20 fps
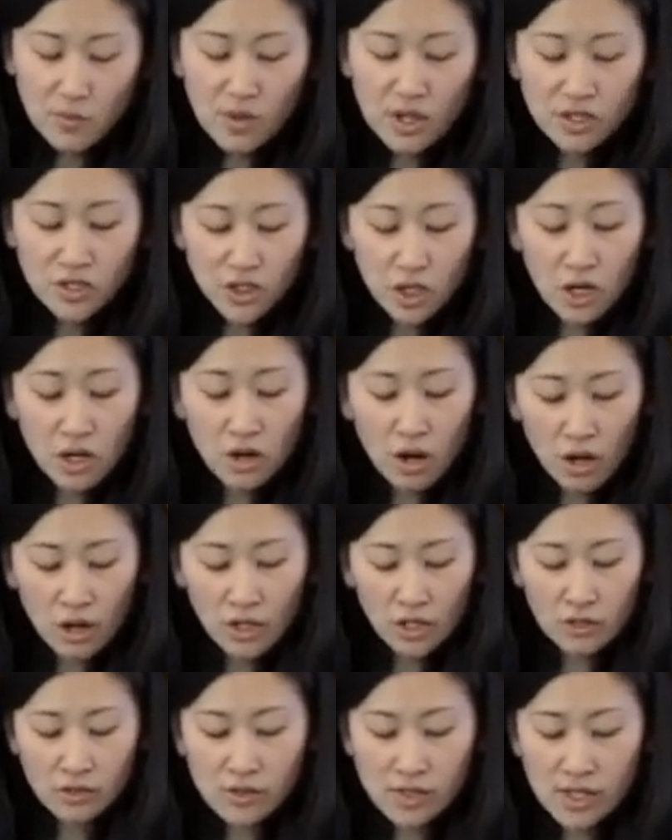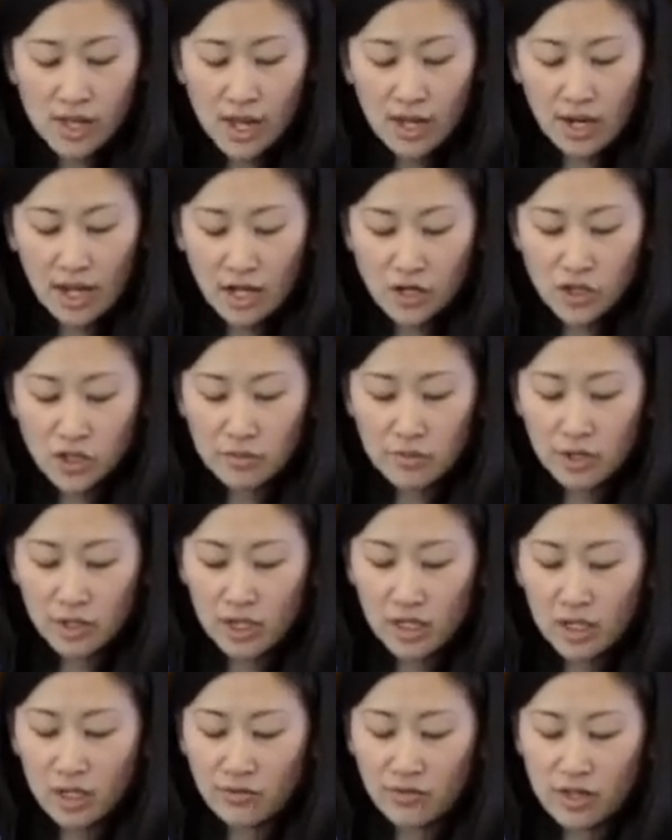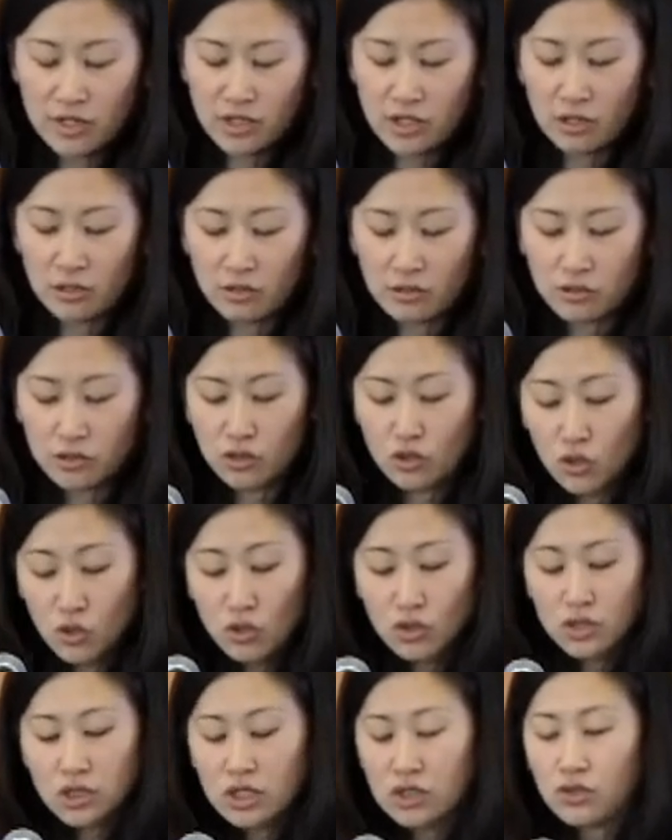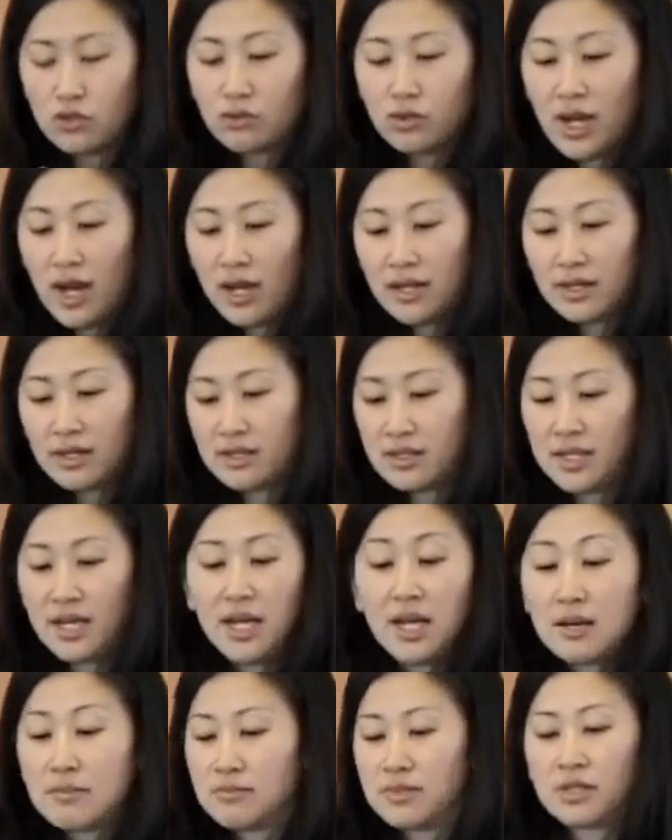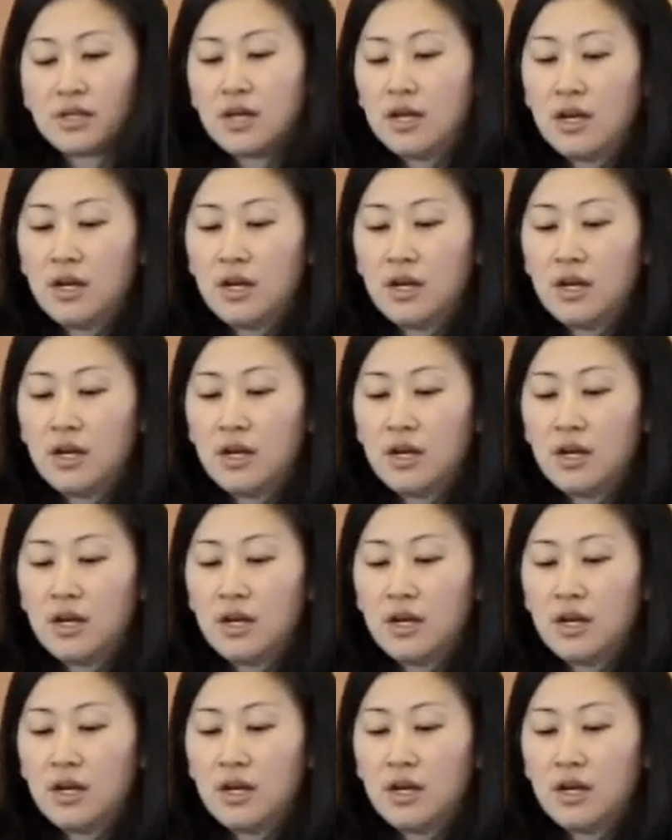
Jung argues that Asian American evangelicals usually do not attempt